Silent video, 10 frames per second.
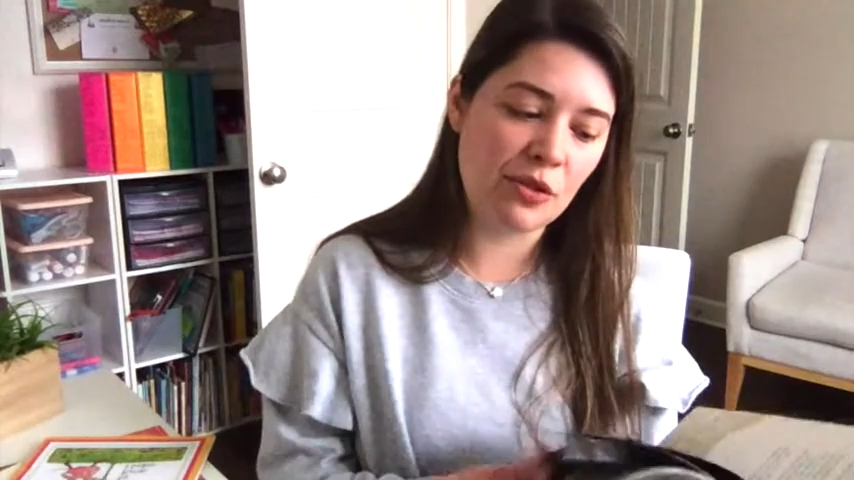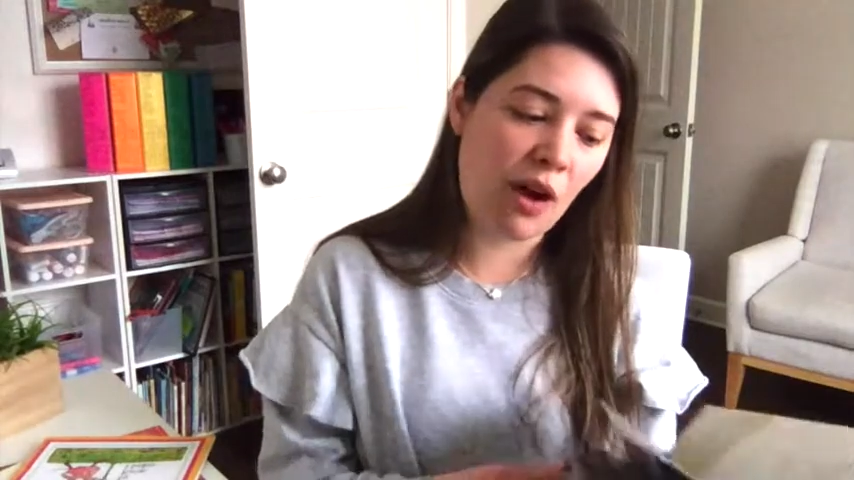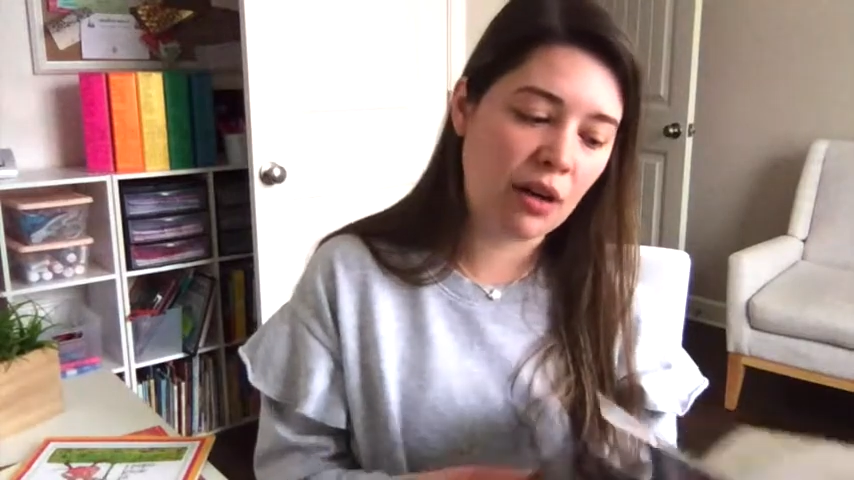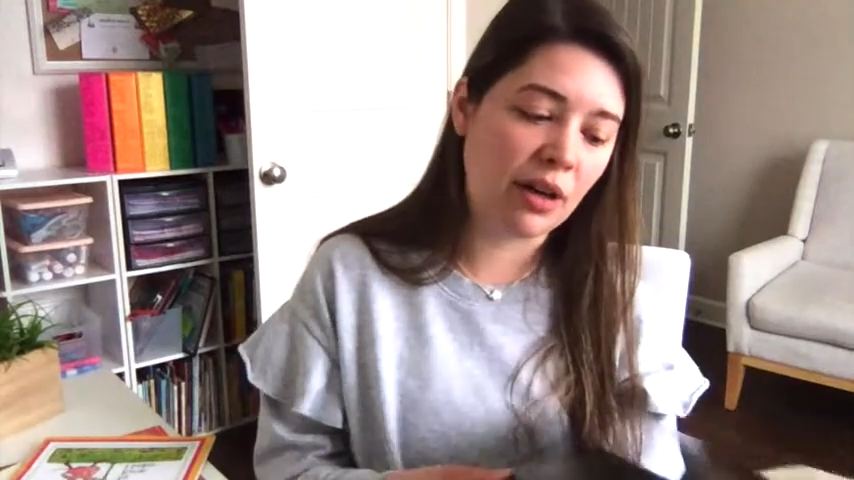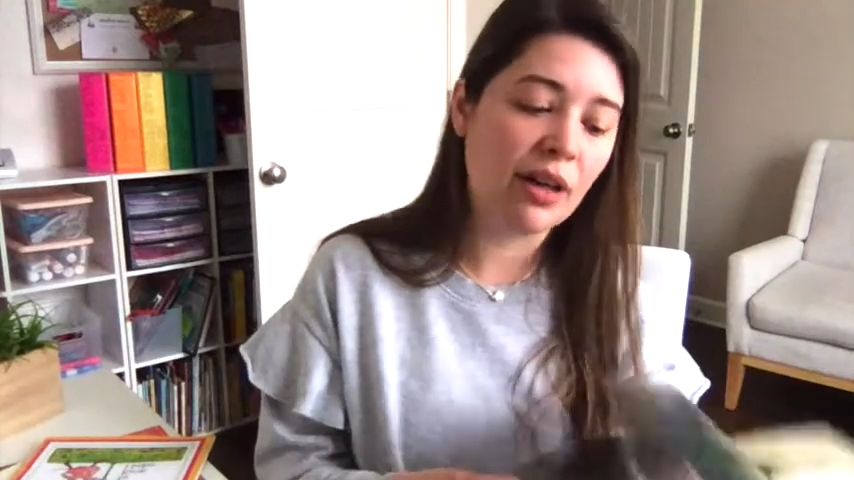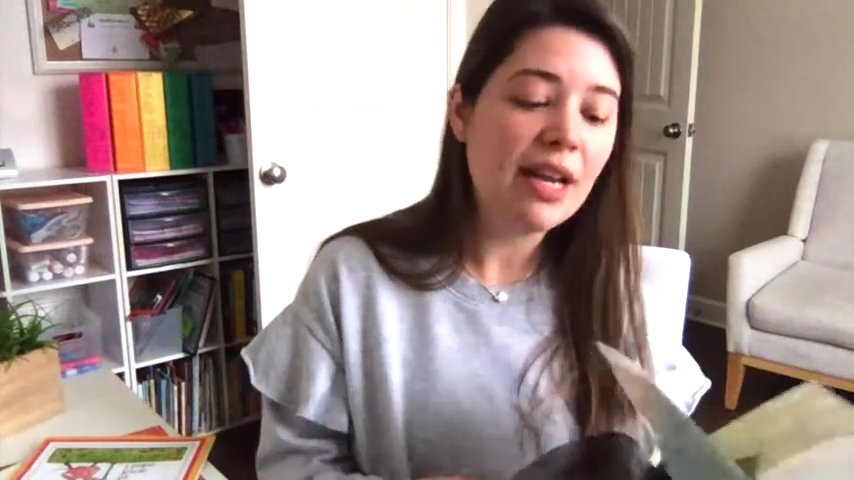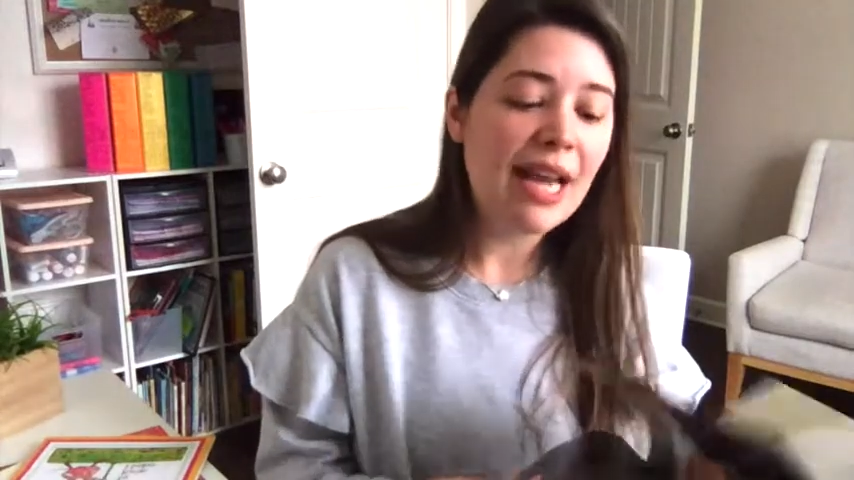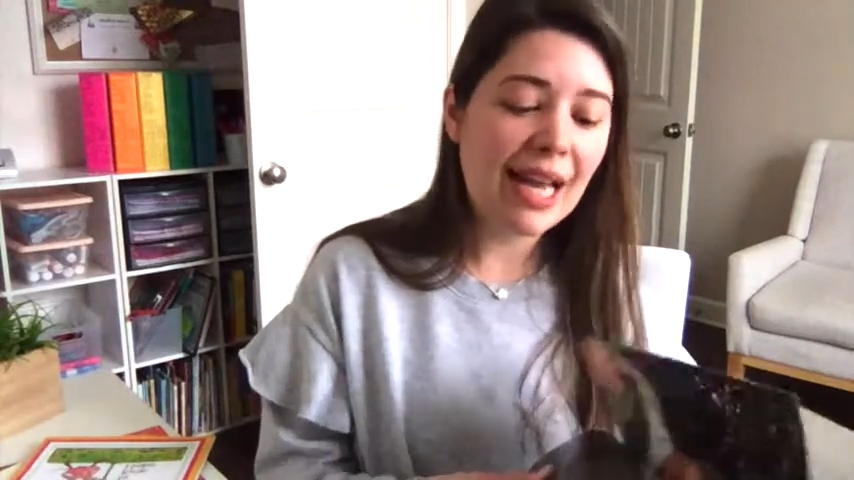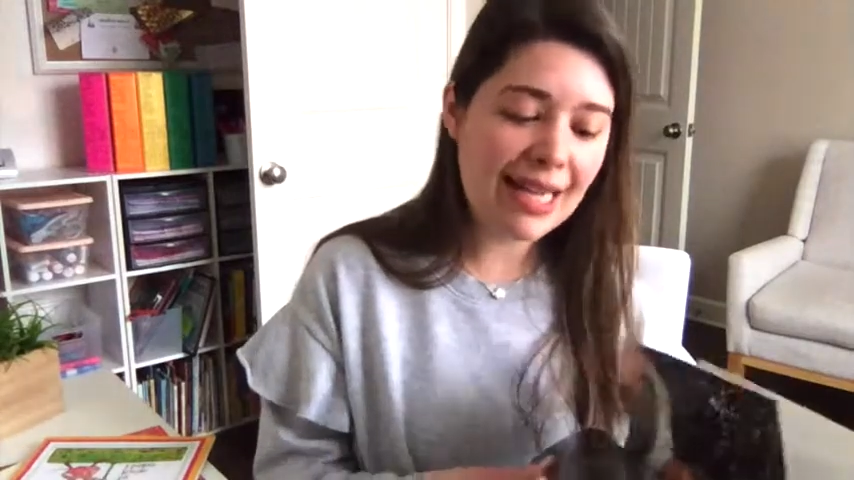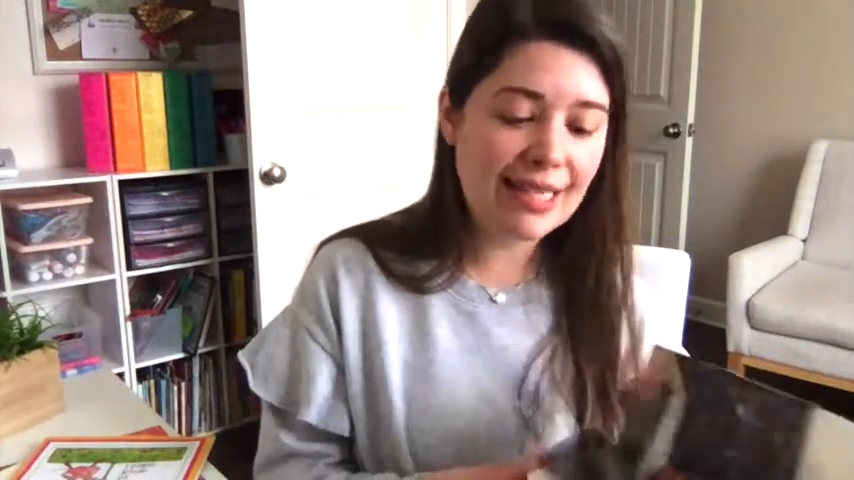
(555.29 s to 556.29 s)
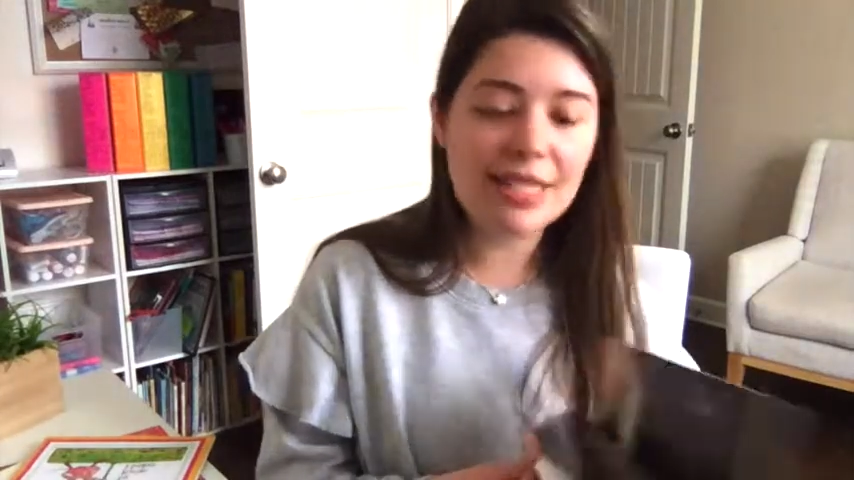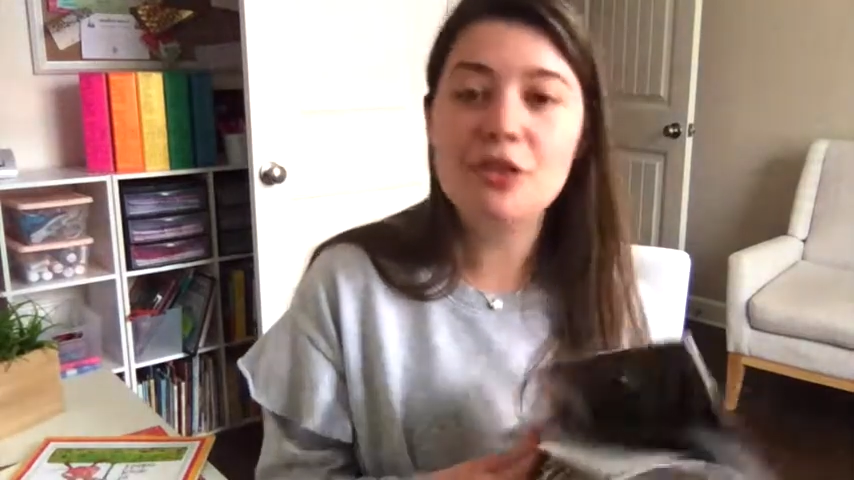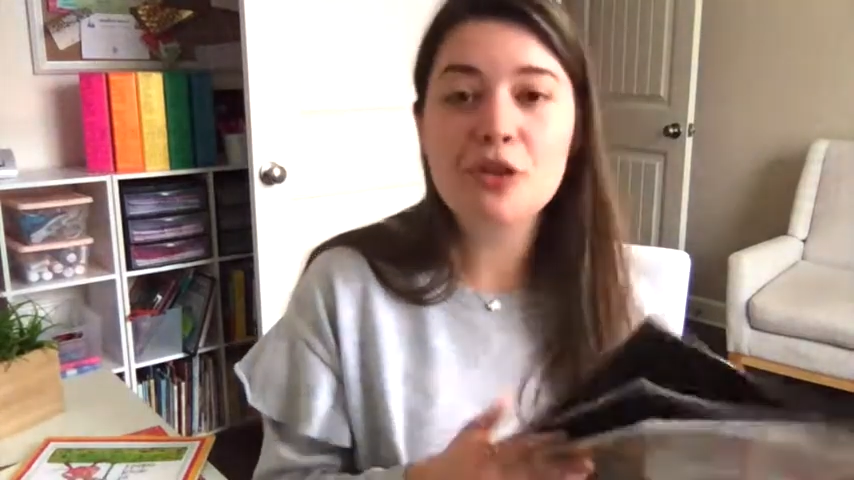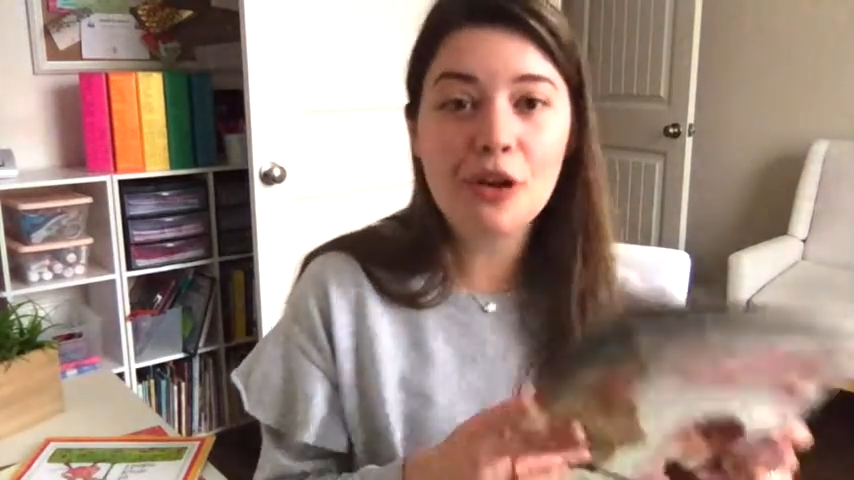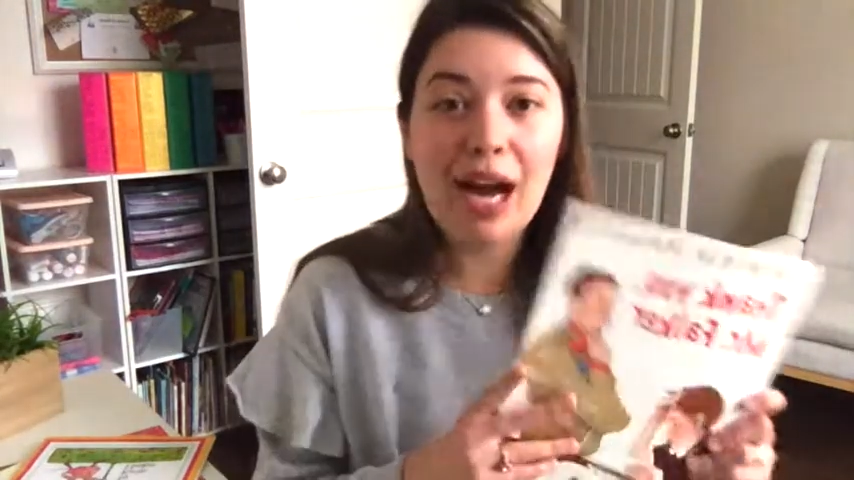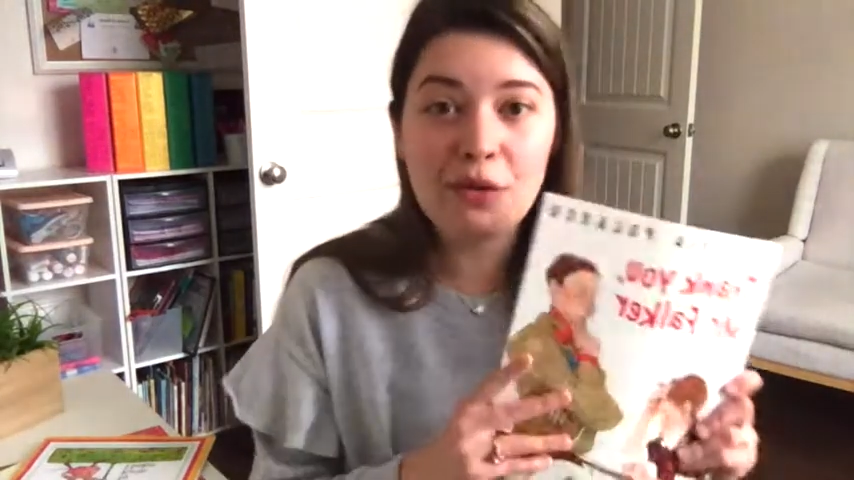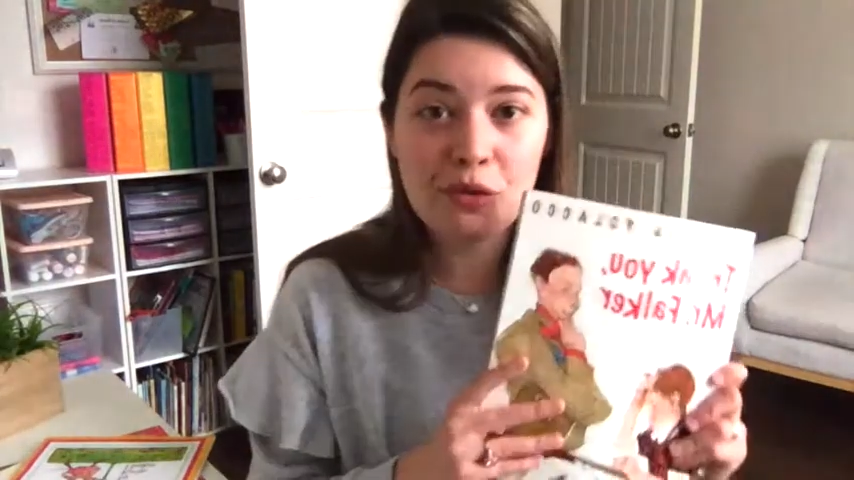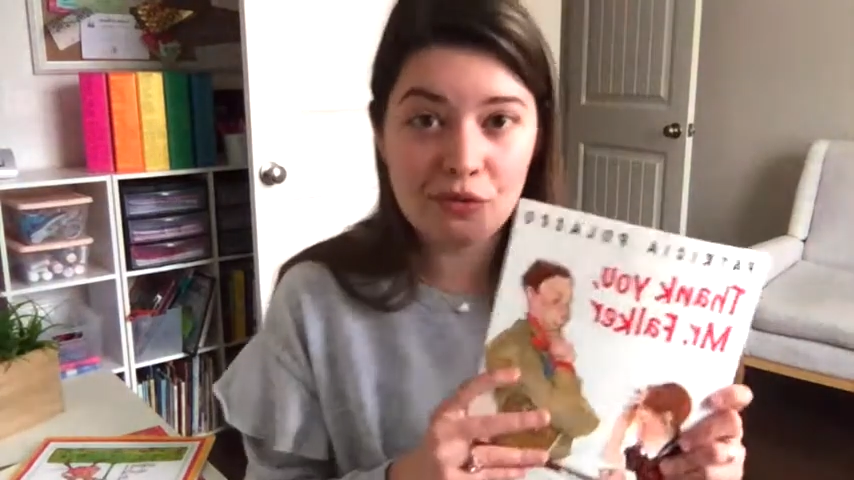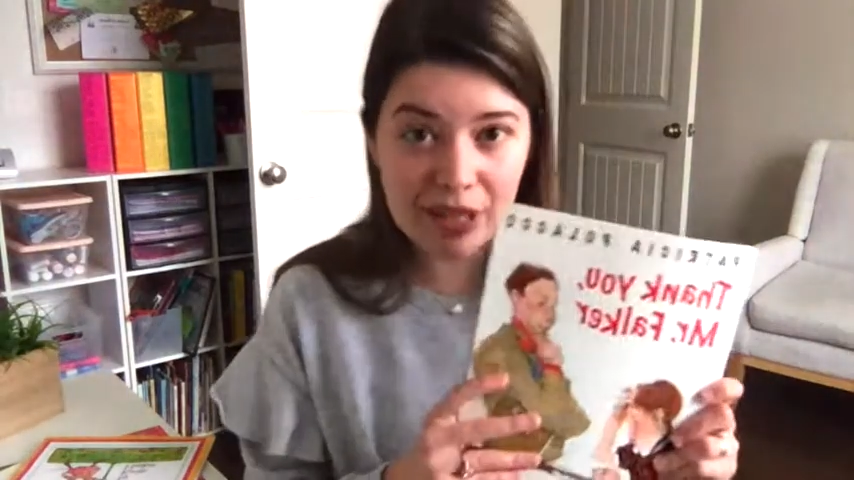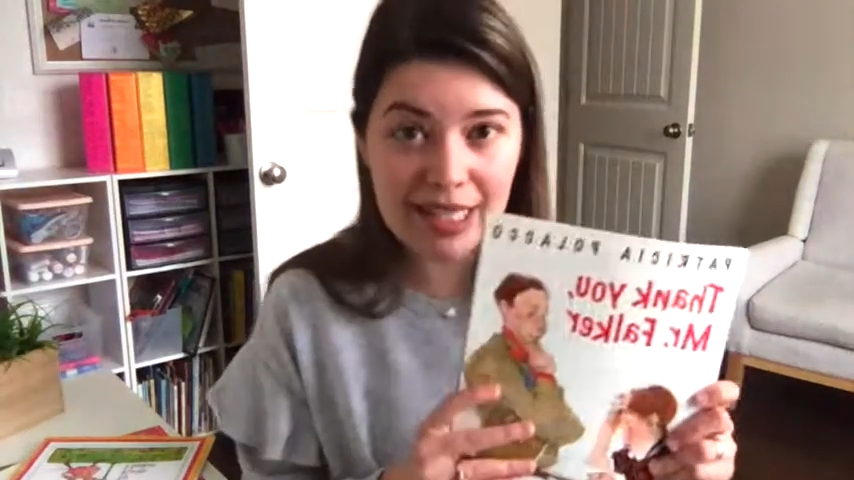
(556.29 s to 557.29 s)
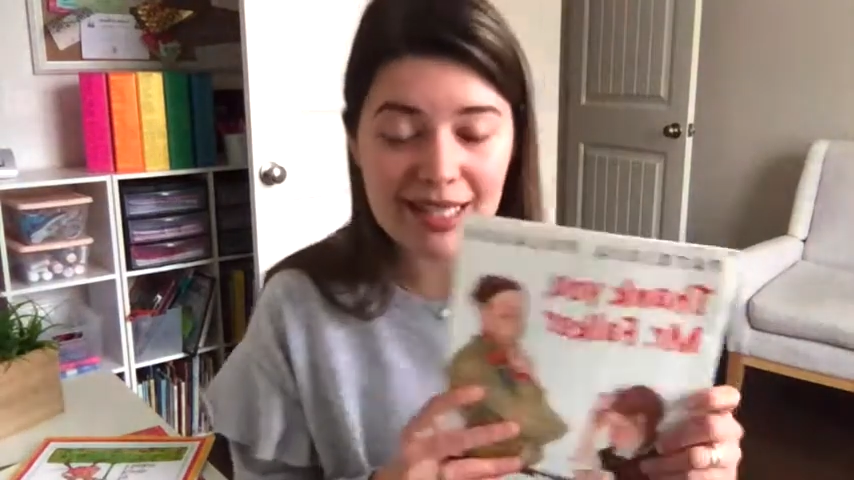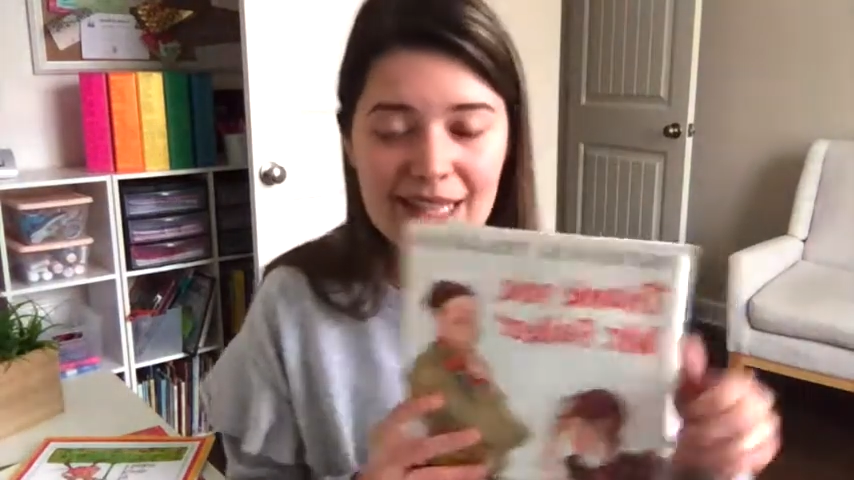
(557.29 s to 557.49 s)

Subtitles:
Falker and he teaches her how to read.